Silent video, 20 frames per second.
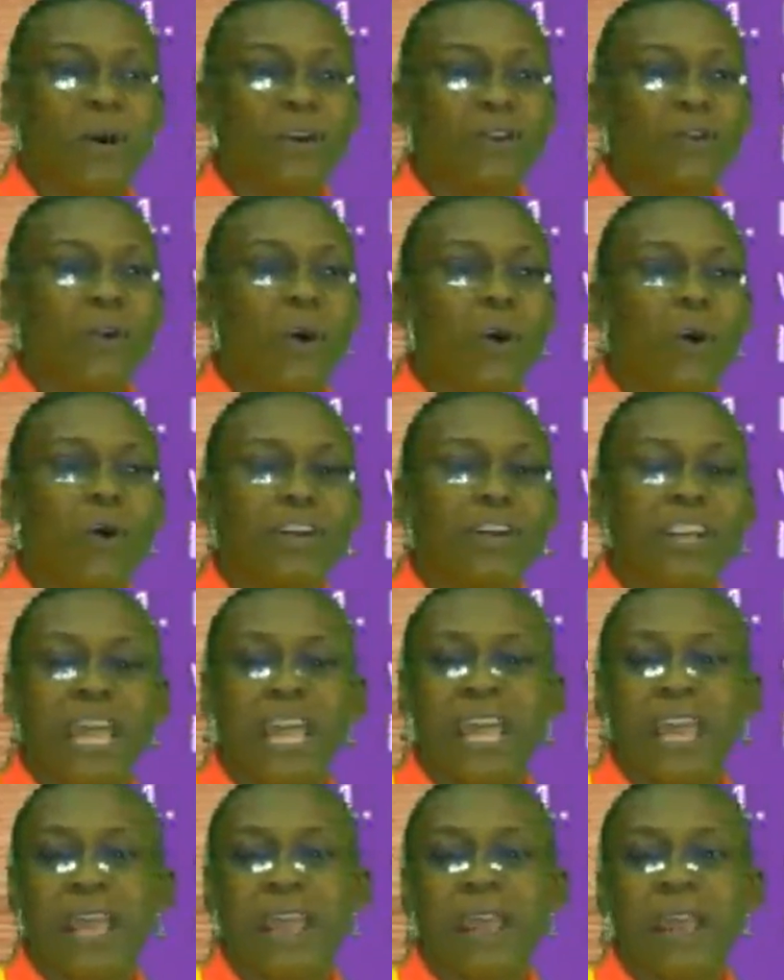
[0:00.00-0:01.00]
own
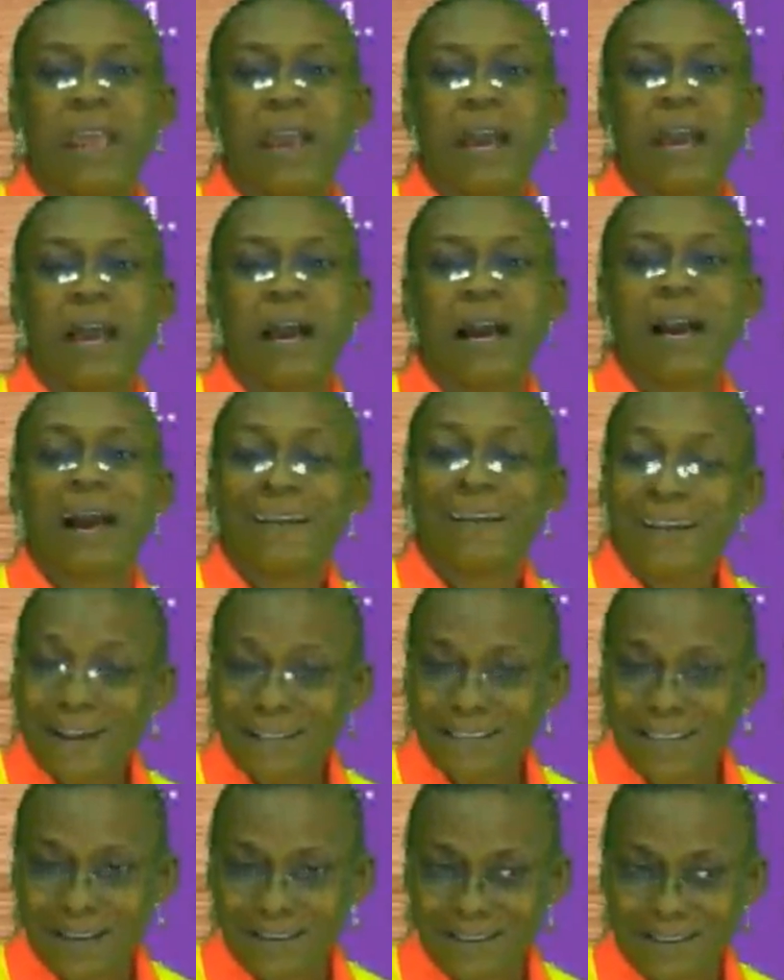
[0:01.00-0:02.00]

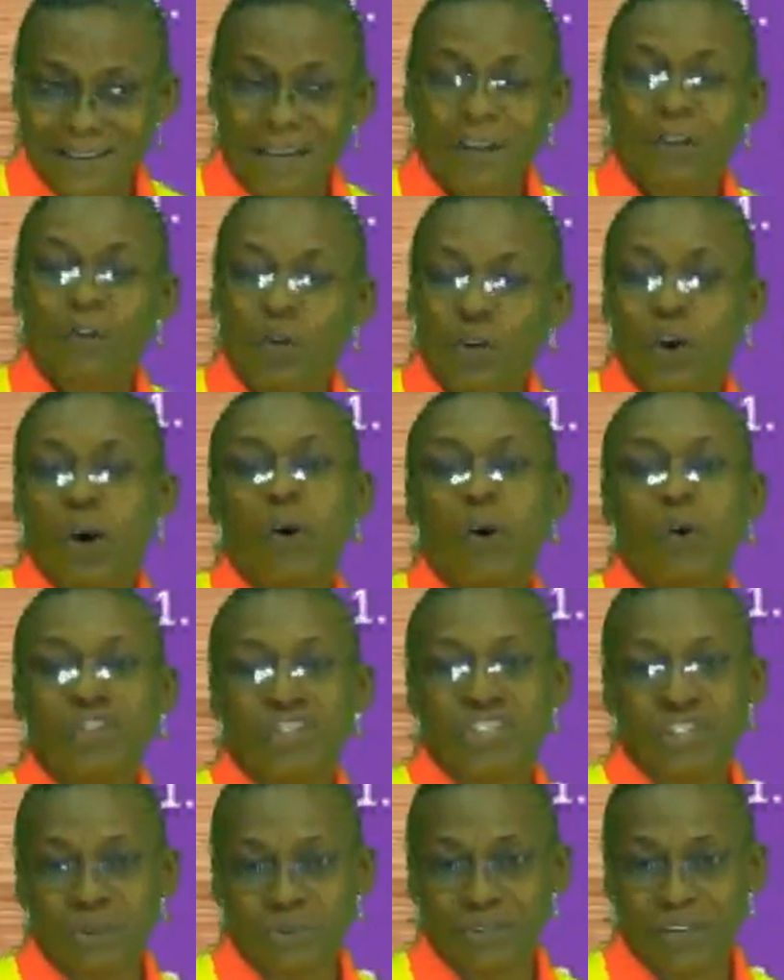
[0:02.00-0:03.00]
characters to your own
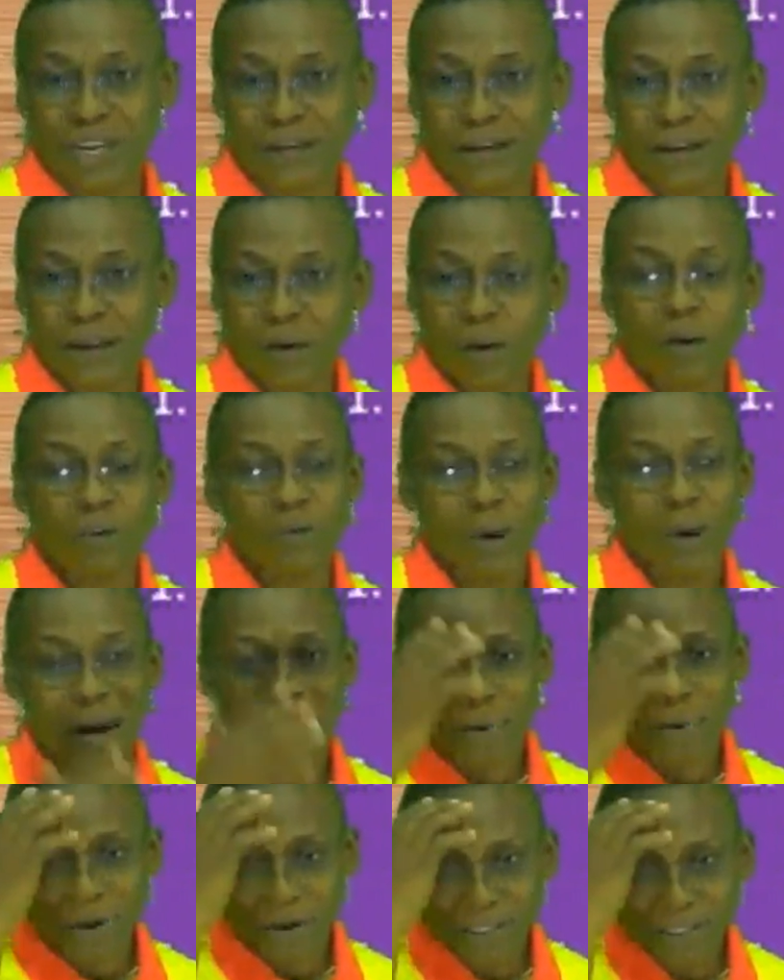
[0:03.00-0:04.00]
children. Oh, you are
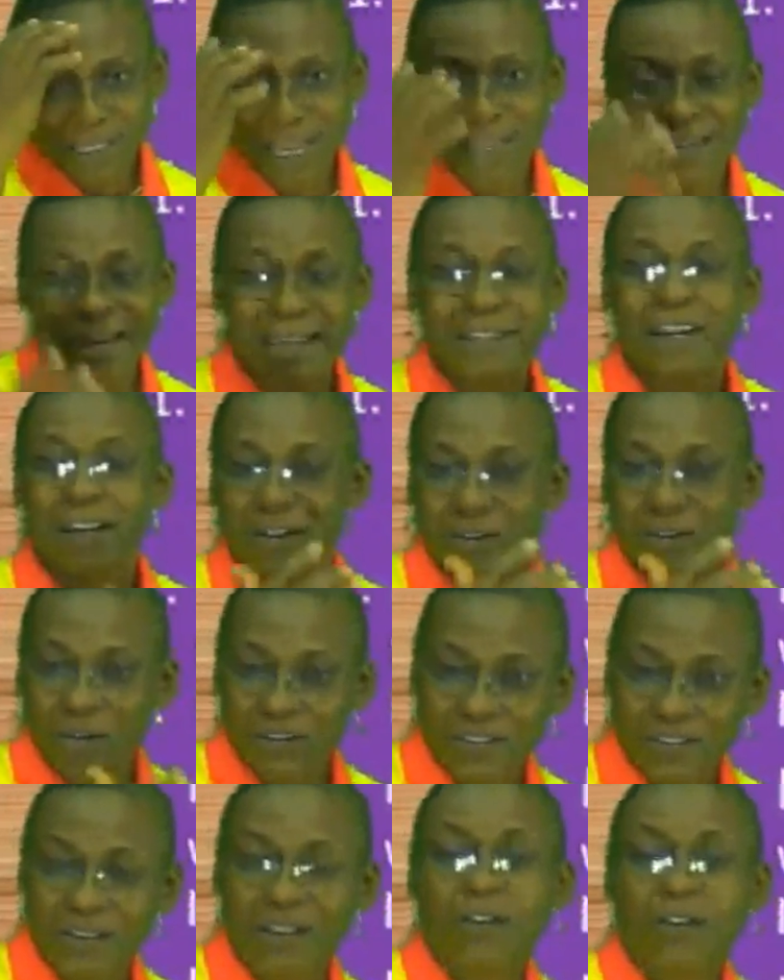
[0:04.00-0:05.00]
bald-headed,
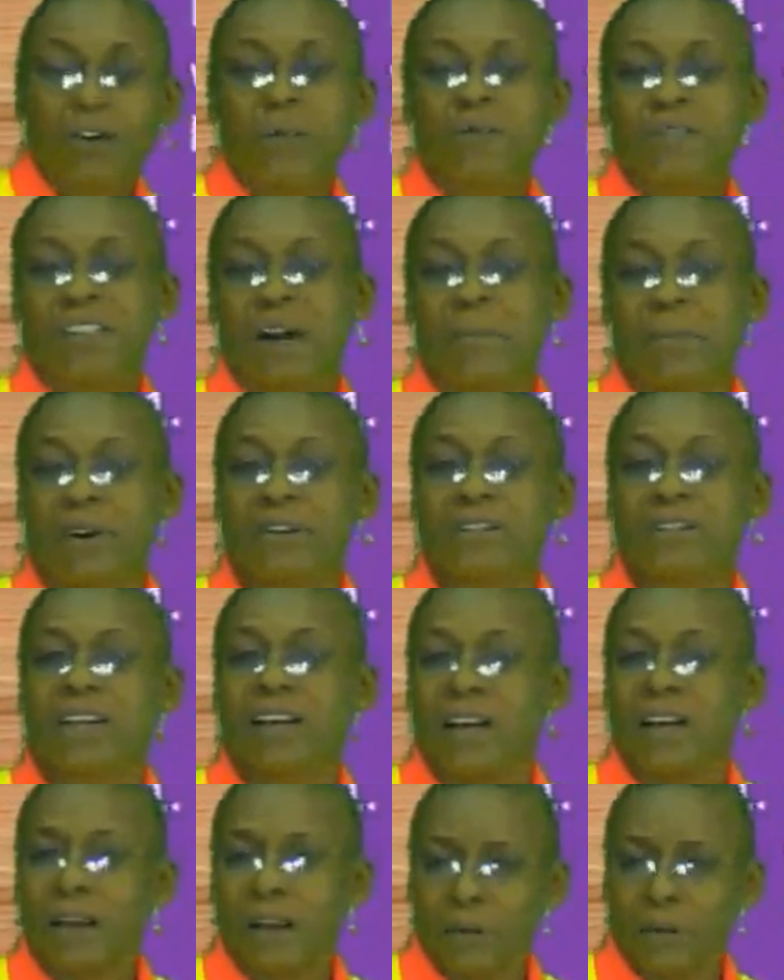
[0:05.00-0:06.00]
your son comes out bald.
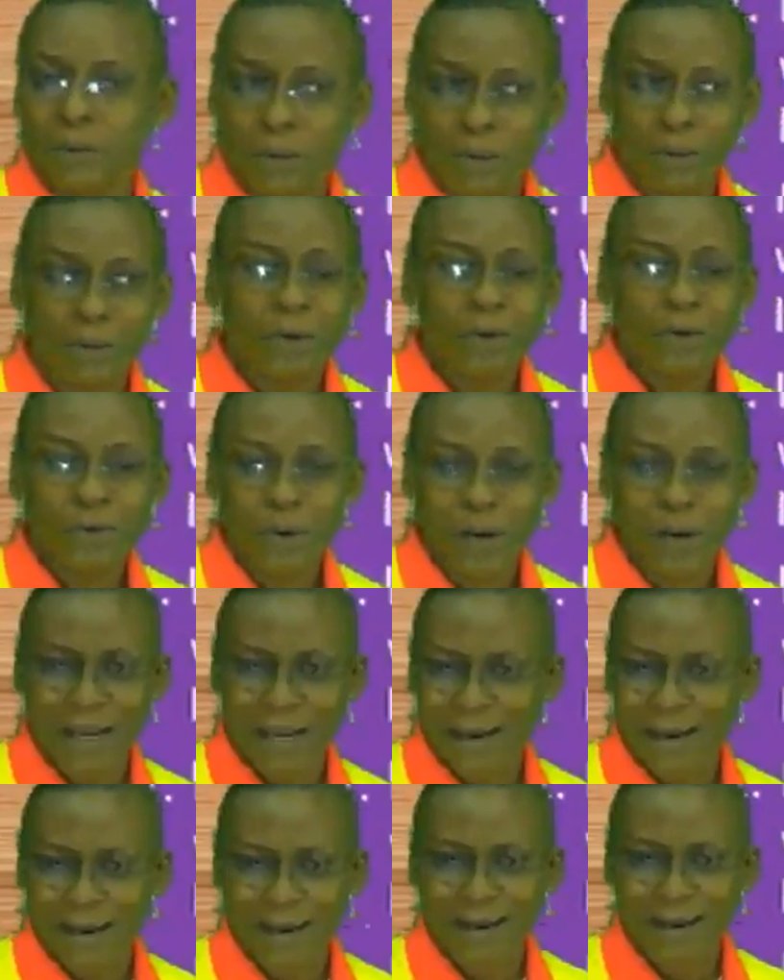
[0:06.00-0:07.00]
You
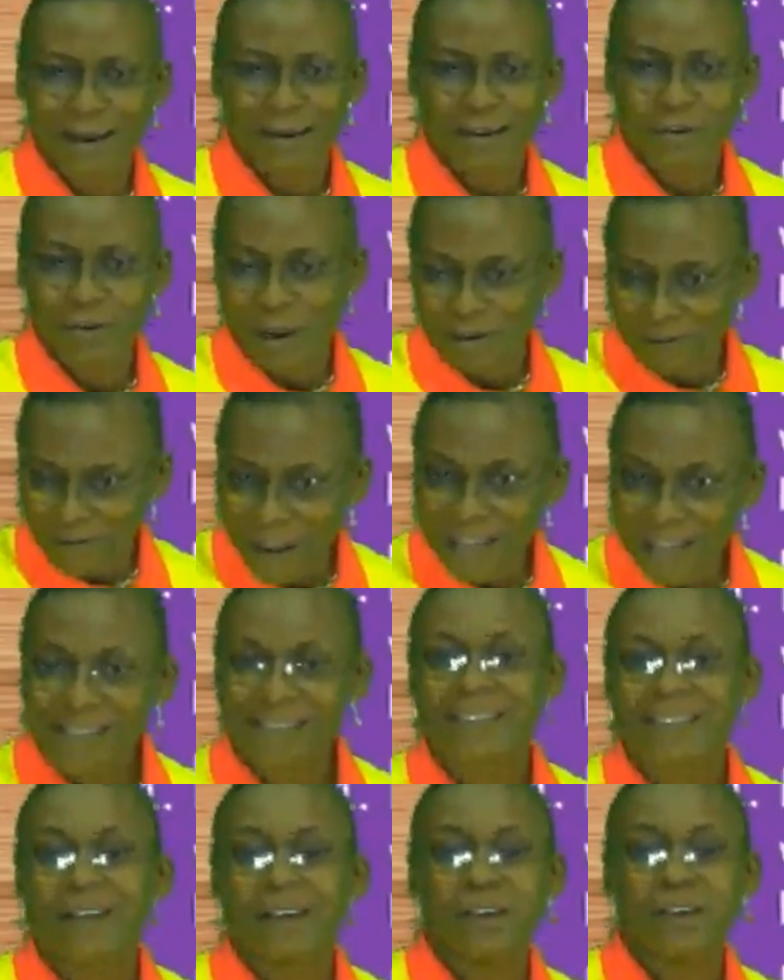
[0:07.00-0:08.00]
are
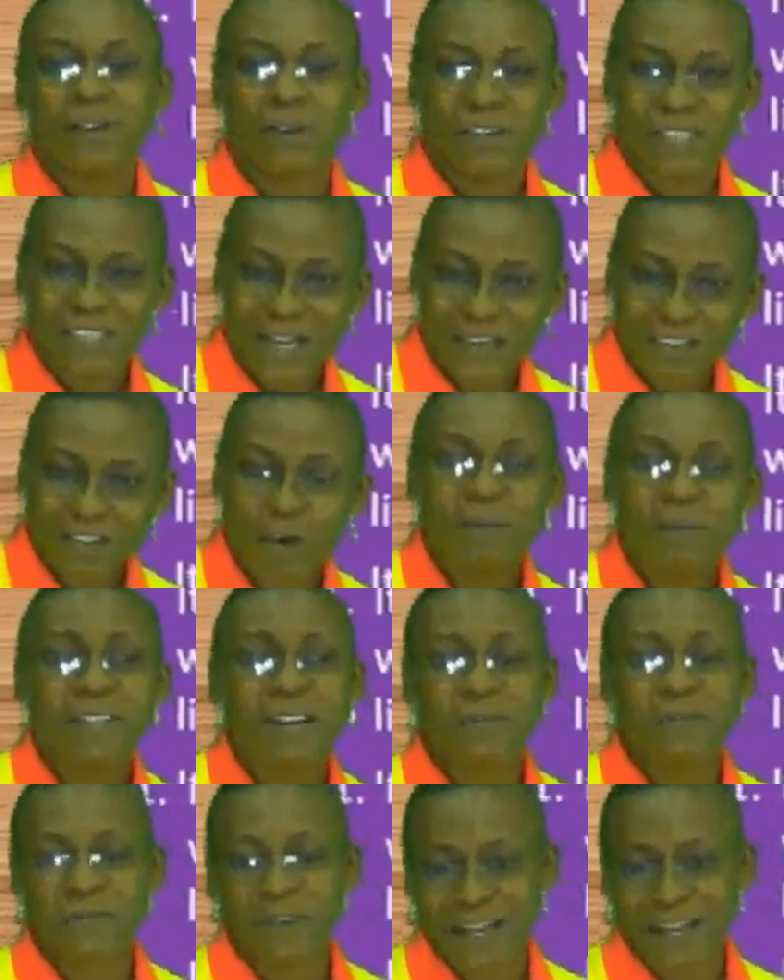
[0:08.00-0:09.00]
fat, your child comes
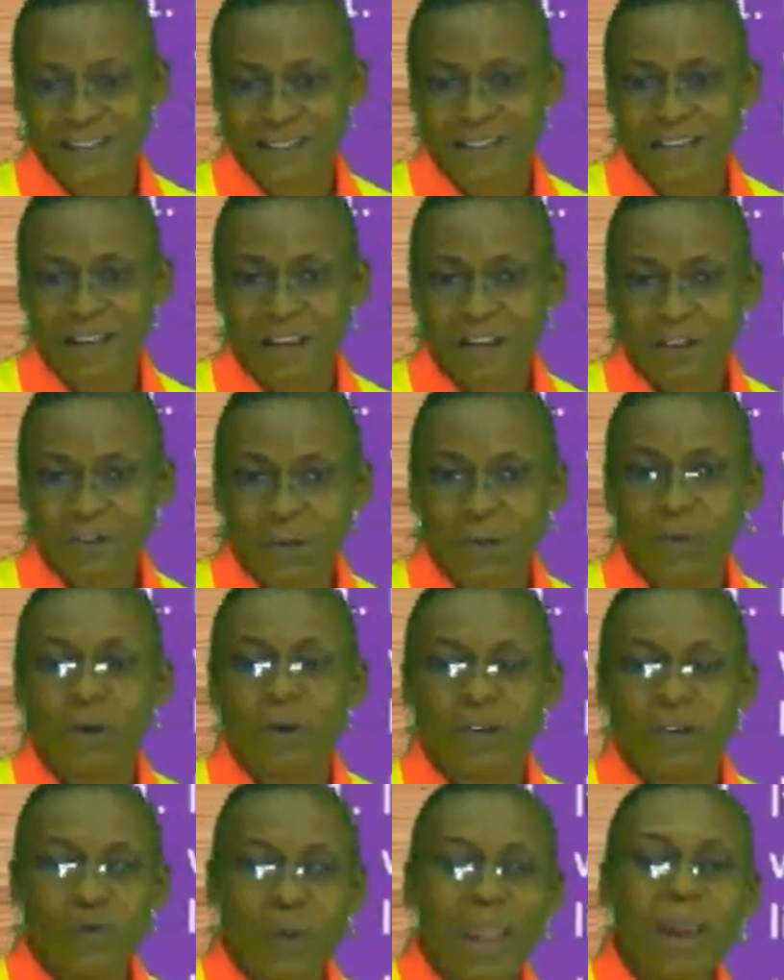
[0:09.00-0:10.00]
out fat. So
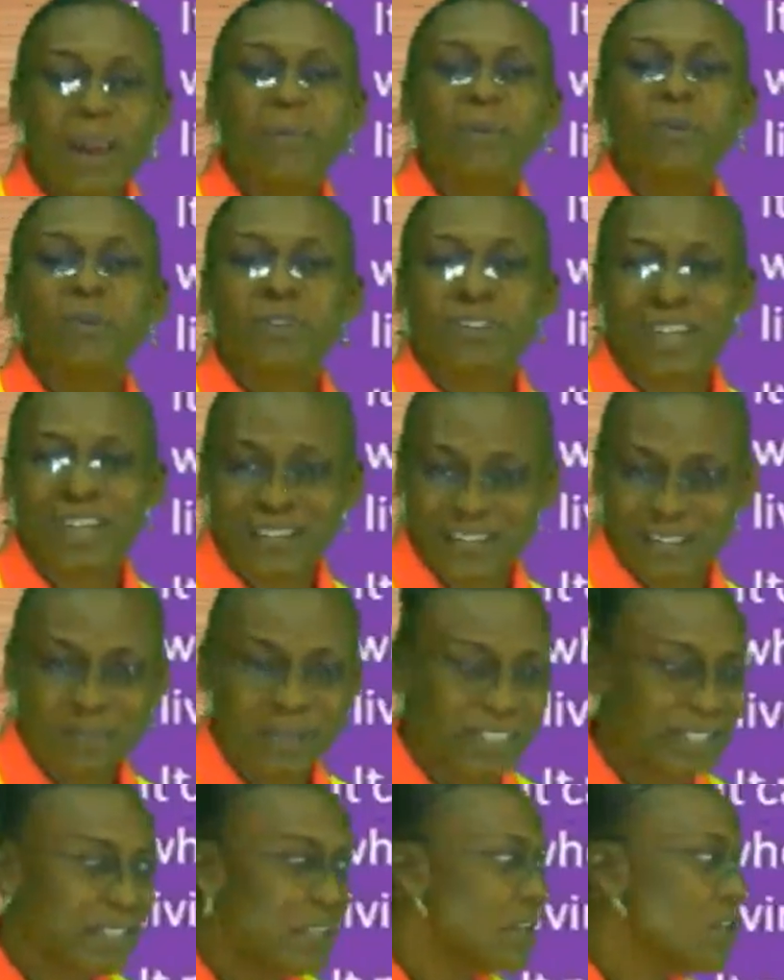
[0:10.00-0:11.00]
you are able to
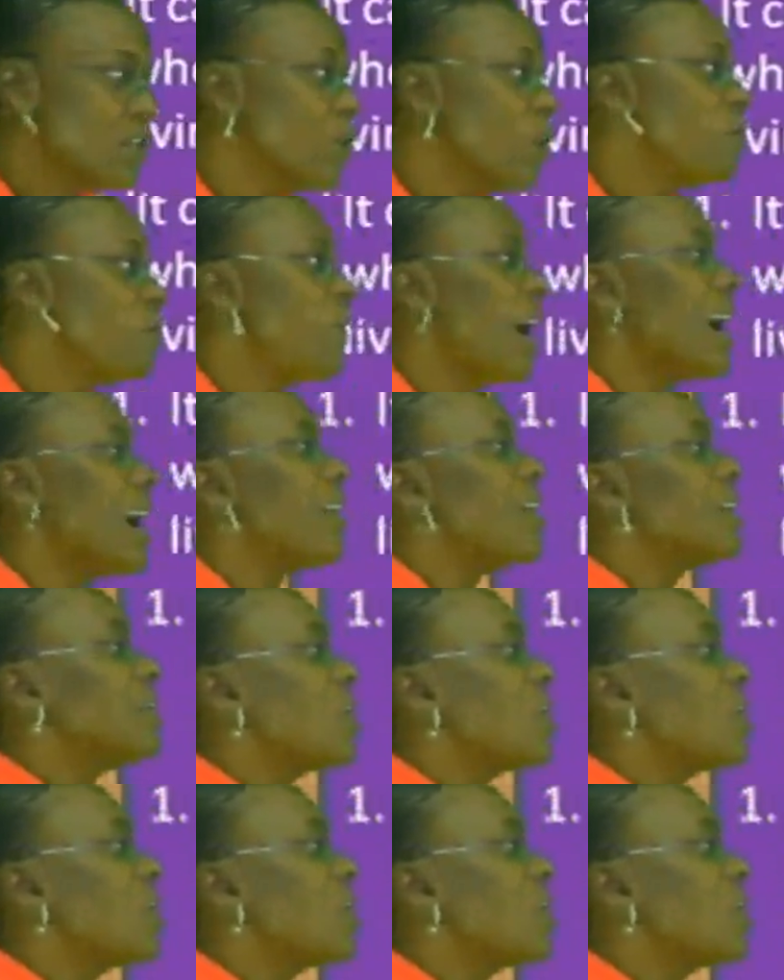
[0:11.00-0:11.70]
transmit. So virus